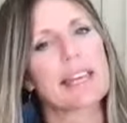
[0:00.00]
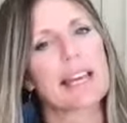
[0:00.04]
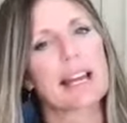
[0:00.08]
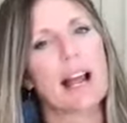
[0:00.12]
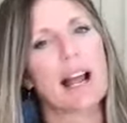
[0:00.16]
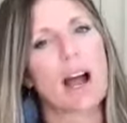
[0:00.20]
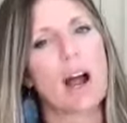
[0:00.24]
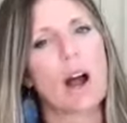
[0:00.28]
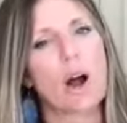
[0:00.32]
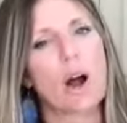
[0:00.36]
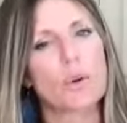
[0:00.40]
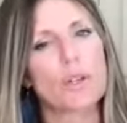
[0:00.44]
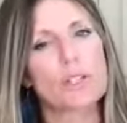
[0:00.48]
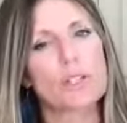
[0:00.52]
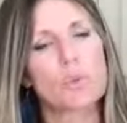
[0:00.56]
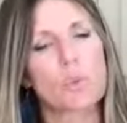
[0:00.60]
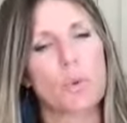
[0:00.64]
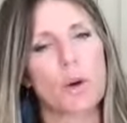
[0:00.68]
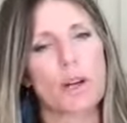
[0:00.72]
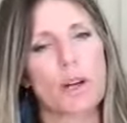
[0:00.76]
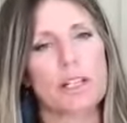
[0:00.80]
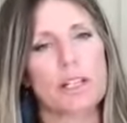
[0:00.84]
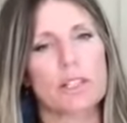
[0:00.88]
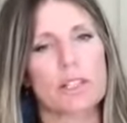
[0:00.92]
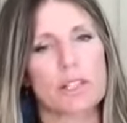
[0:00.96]
that I always
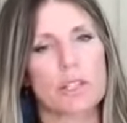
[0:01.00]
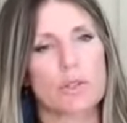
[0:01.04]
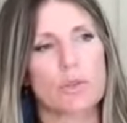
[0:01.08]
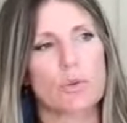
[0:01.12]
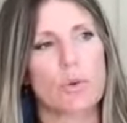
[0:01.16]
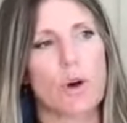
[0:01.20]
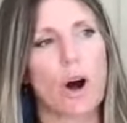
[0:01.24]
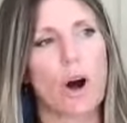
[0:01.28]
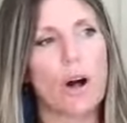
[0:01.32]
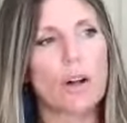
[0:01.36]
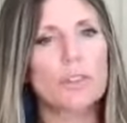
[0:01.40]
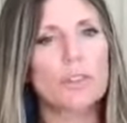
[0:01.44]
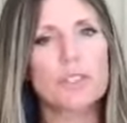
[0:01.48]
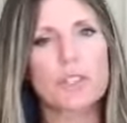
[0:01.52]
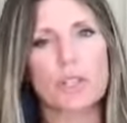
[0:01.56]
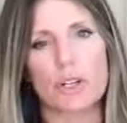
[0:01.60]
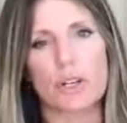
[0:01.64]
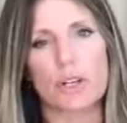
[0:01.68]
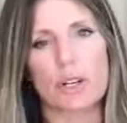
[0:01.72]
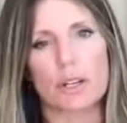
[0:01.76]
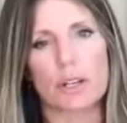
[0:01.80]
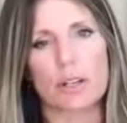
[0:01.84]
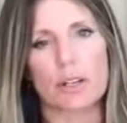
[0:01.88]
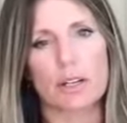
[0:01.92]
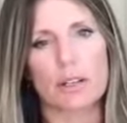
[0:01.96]
wanted to
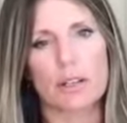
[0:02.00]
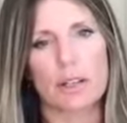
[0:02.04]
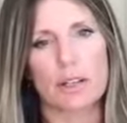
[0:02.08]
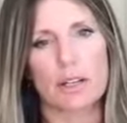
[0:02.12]
alter